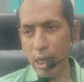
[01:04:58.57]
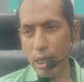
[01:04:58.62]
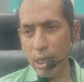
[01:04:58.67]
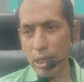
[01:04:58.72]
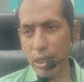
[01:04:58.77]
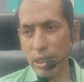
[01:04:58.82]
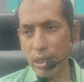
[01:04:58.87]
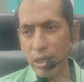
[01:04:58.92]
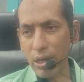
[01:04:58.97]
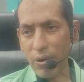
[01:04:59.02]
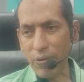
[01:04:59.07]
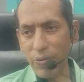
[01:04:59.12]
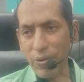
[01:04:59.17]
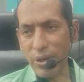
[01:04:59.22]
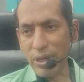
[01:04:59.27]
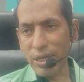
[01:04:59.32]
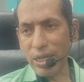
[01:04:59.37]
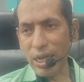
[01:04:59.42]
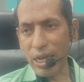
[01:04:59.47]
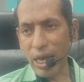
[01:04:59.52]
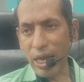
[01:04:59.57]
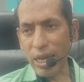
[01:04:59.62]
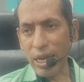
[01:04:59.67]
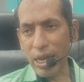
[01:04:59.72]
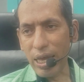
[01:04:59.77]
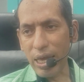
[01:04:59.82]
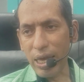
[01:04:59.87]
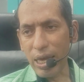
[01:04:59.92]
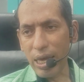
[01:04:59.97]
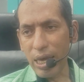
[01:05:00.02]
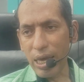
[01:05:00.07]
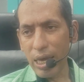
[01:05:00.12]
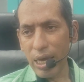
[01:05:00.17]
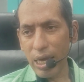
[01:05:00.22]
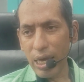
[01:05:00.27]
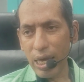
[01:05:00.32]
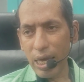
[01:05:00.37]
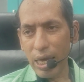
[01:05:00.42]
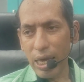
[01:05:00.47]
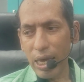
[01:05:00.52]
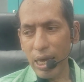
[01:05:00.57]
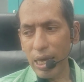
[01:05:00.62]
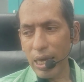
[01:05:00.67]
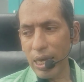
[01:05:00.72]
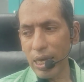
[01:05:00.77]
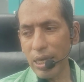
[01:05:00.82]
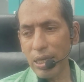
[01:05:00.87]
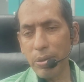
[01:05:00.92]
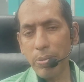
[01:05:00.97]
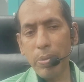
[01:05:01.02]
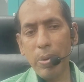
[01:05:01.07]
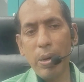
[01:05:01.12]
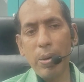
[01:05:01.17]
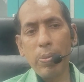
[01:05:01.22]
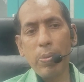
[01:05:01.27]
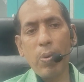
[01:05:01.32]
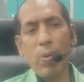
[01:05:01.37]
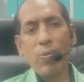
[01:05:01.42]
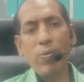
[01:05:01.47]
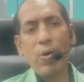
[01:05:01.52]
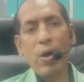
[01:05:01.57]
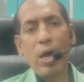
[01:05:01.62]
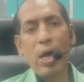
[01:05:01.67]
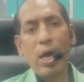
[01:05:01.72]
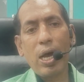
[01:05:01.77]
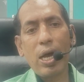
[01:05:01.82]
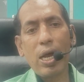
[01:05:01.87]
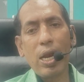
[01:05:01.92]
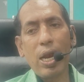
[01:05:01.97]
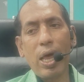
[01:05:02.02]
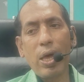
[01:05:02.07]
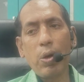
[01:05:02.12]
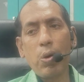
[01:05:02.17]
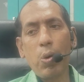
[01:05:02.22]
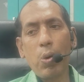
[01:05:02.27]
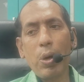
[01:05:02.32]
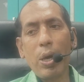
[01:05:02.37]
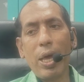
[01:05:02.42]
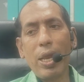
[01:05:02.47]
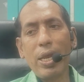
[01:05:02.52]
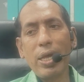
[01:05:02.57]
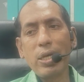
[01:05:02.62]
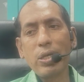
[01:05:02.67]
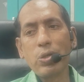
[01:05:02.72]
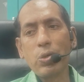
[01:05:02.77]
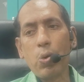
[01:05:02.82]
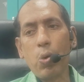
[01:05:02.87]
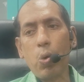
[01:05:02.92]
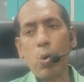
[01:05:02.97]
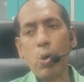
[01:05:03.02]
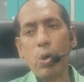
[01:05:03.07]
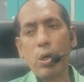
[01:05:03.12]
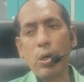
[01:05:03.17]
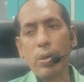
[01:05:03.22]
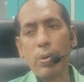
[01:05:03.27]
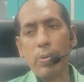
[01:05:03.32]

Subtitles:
surface lining is made up of glycocalyx coat.